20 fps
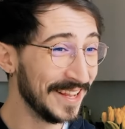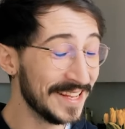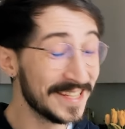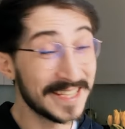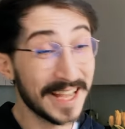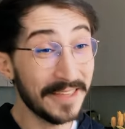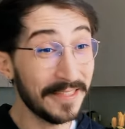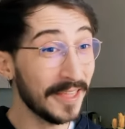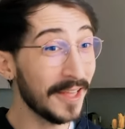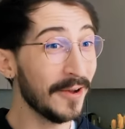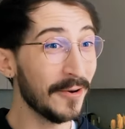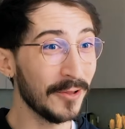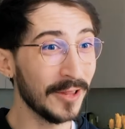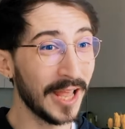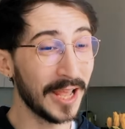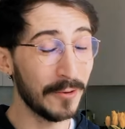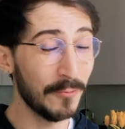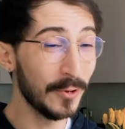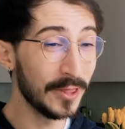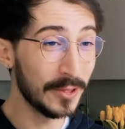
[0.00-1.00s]
Same thing,
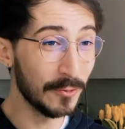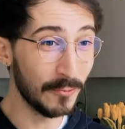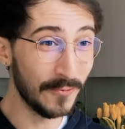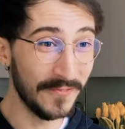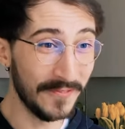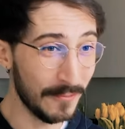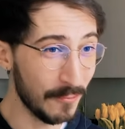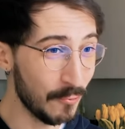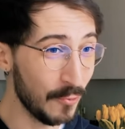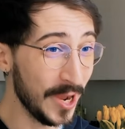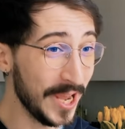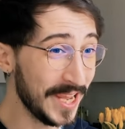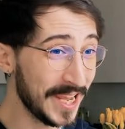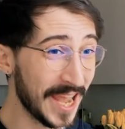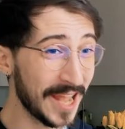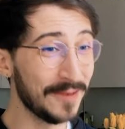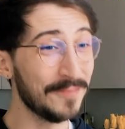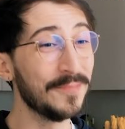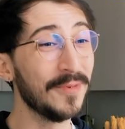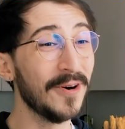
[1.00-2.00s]
like with the
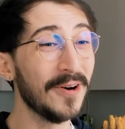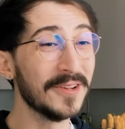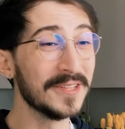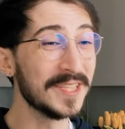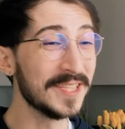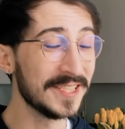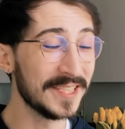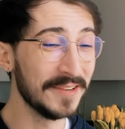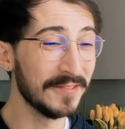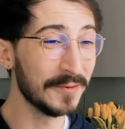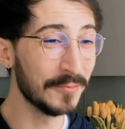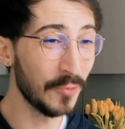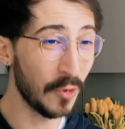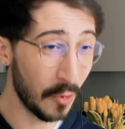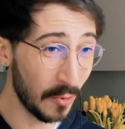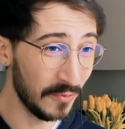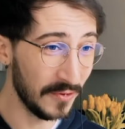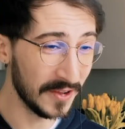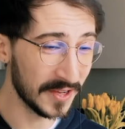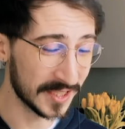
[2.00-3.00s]
Weeknd parts, it's even more
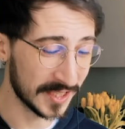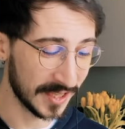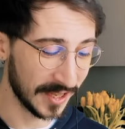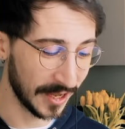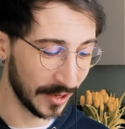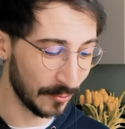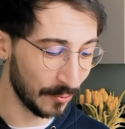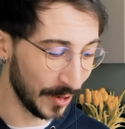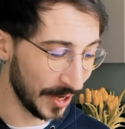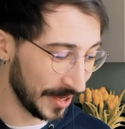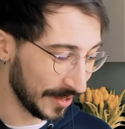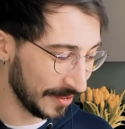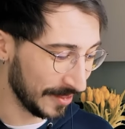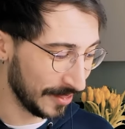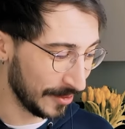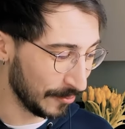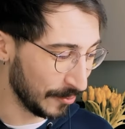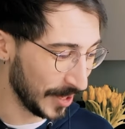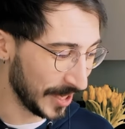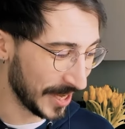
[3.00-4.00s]
obvious. Like we,
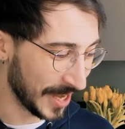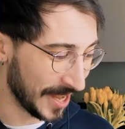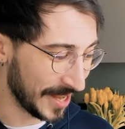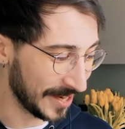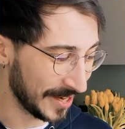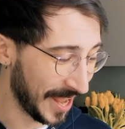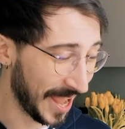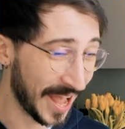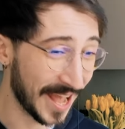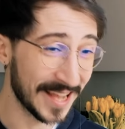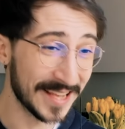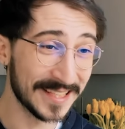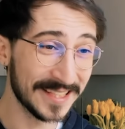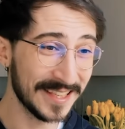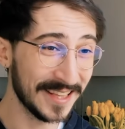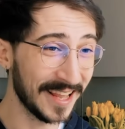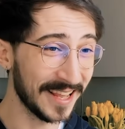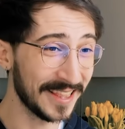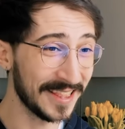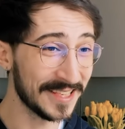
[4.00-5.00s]
the Weeknd
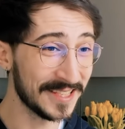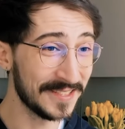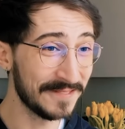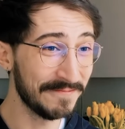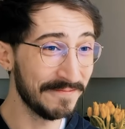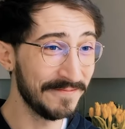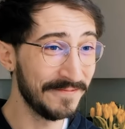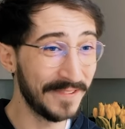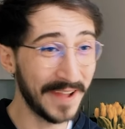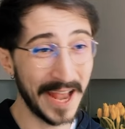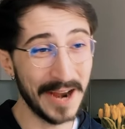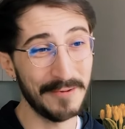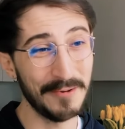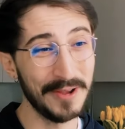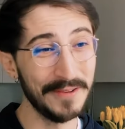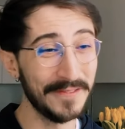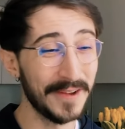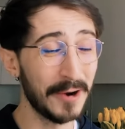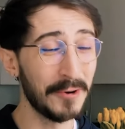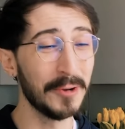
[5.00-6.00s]
has like this
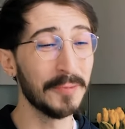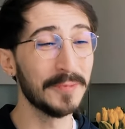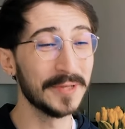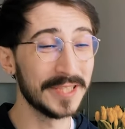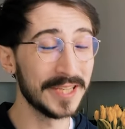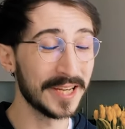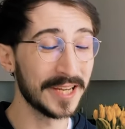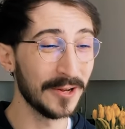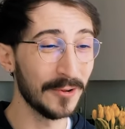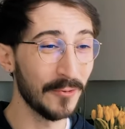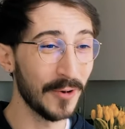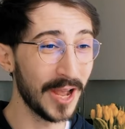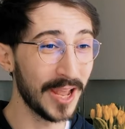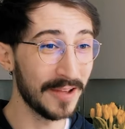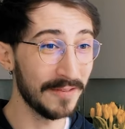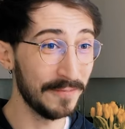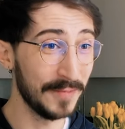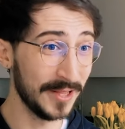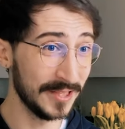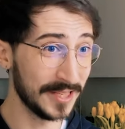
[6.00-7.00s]
very, very particular way
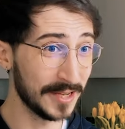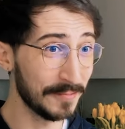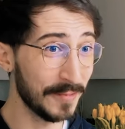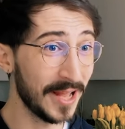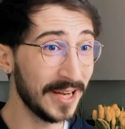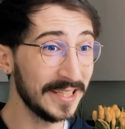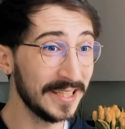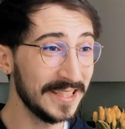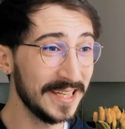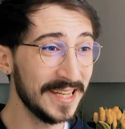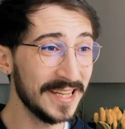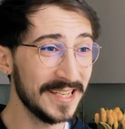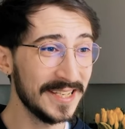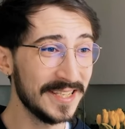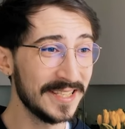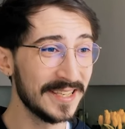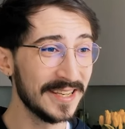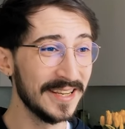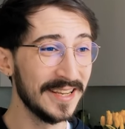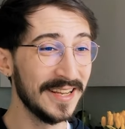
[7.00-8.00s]
of building melodies,